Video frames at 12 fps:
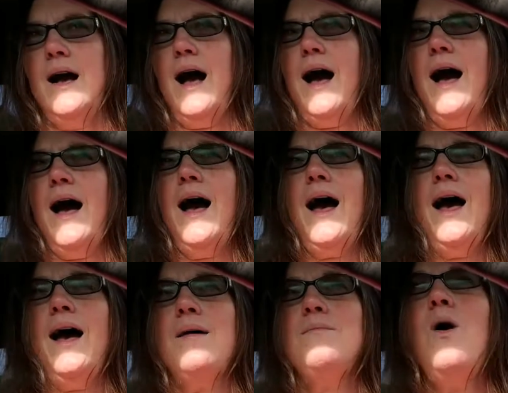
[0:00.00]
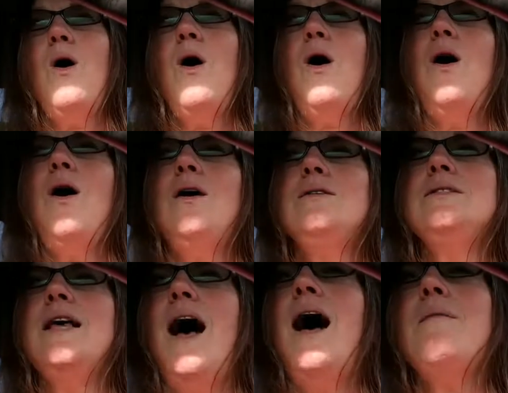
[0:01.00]
I'm on
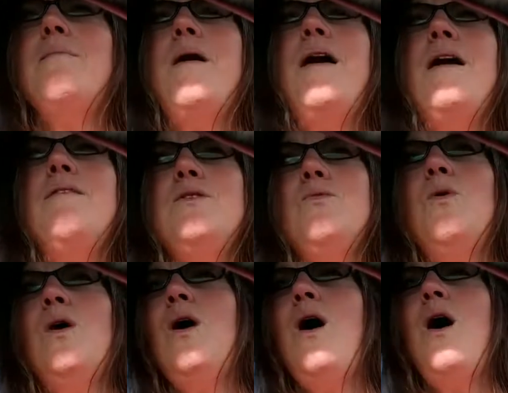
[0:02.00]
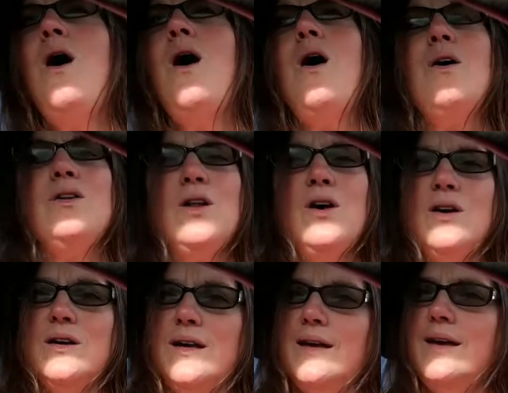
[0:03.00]
top of the world,
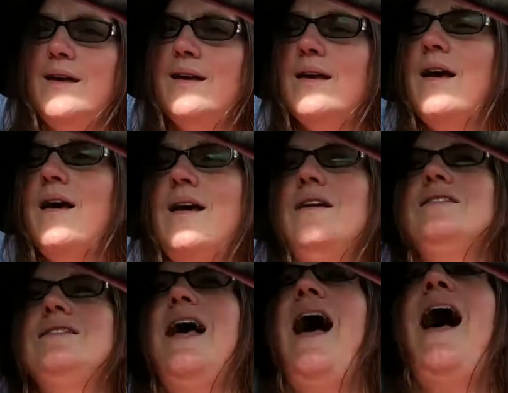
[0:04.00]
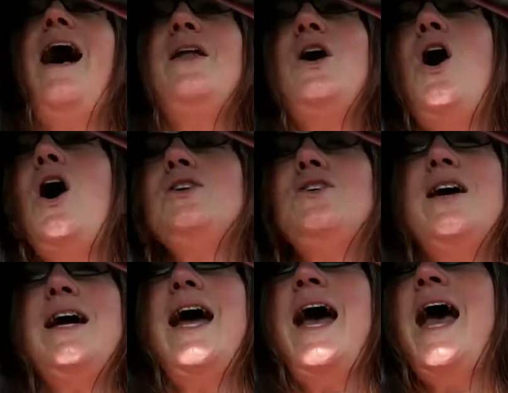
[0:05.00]
looking down on
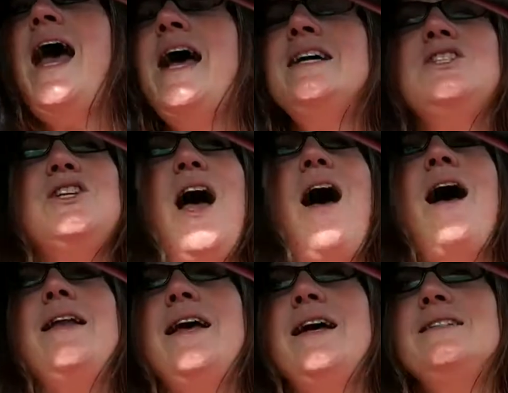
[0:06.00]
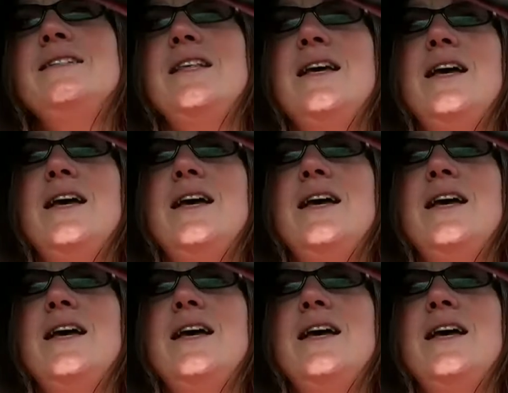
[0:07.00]
creation. It's